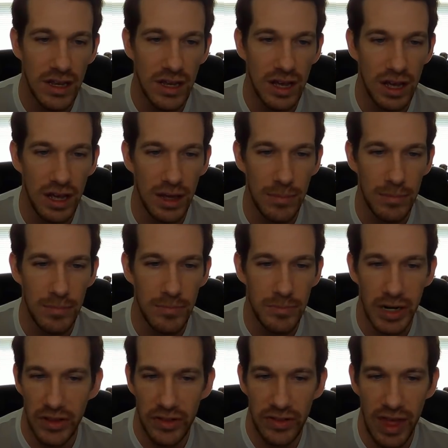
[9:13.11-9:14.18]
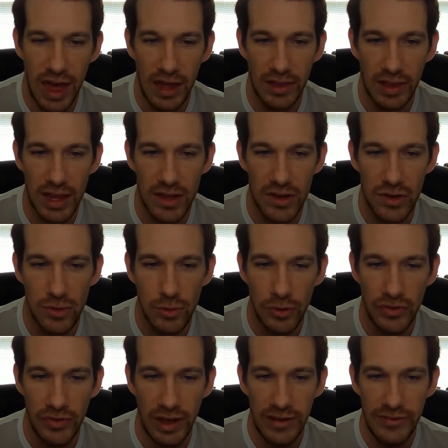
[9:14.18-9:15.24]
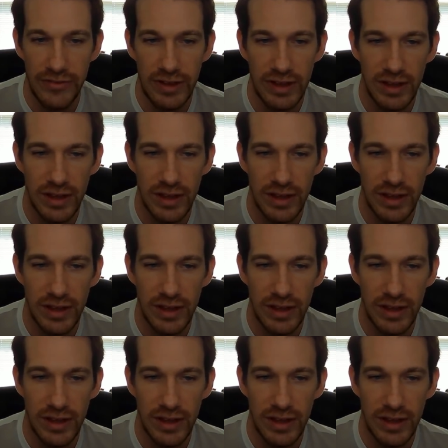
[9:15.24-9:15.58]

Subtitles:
But other than that, like, cool stuff.